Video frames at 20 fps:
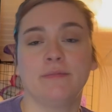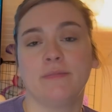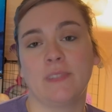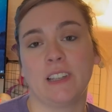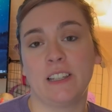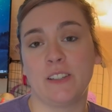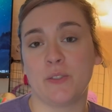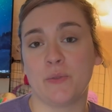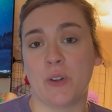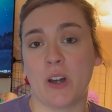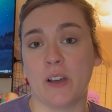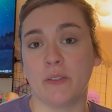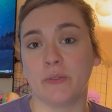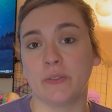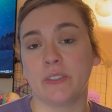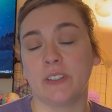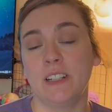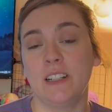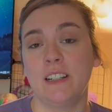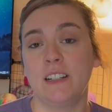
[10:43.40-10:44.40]
It's rough.
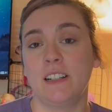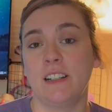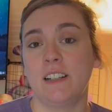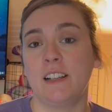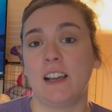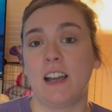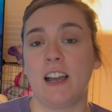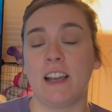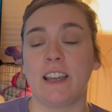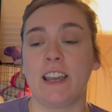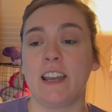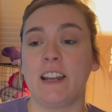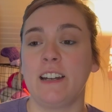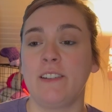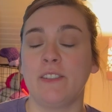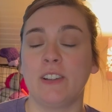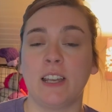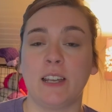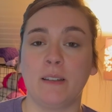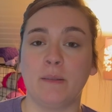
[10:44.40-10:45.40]
I can't
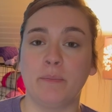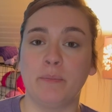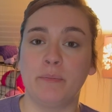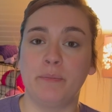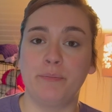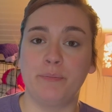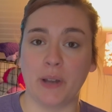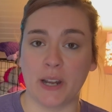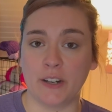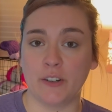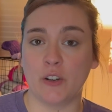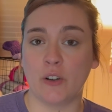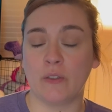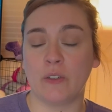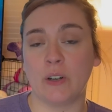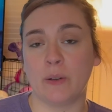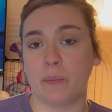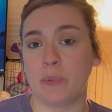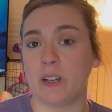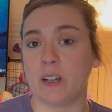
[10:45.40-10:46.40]
even like bend over
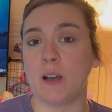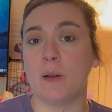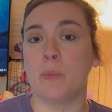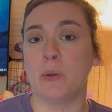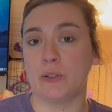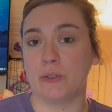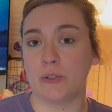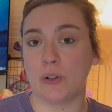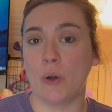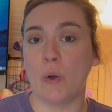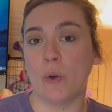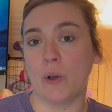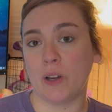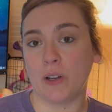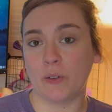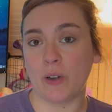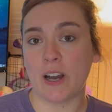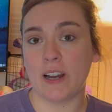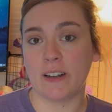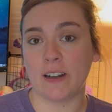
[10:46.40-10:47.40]
to pick up a toy
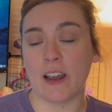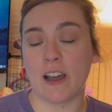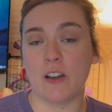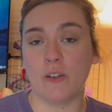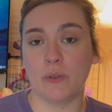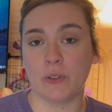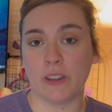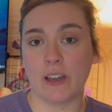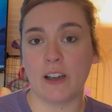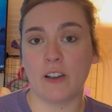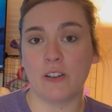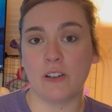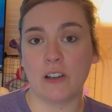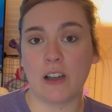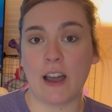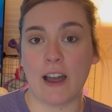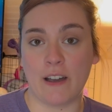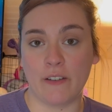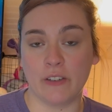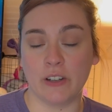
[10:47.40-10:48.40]
right now without
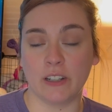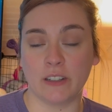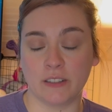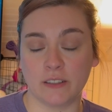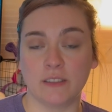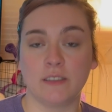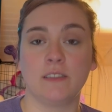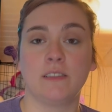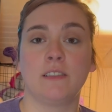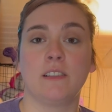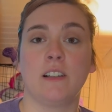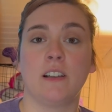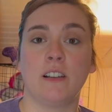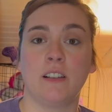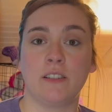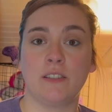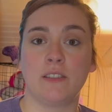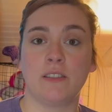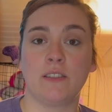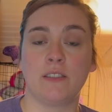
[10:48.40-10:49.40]
having a
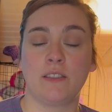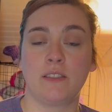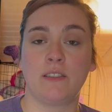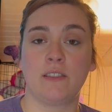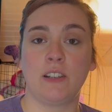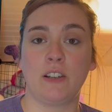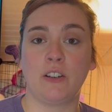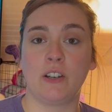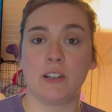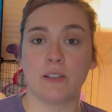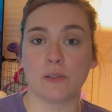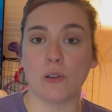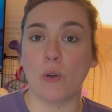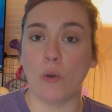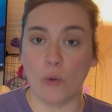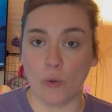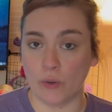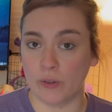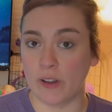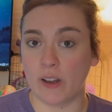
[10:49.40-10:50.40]
serious
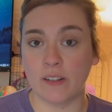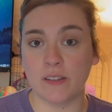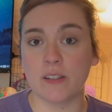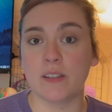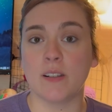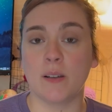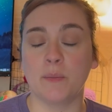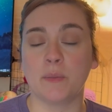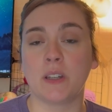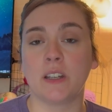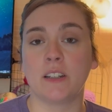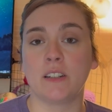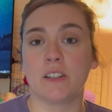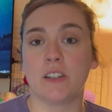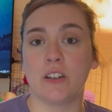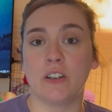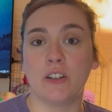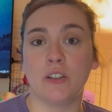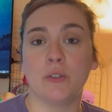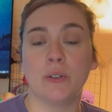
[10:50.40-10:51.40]
hold on something
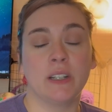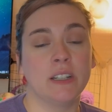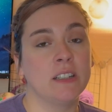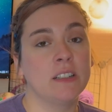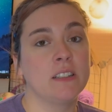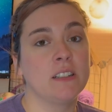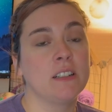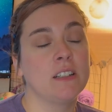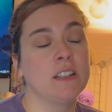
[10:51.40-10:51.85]
to do it.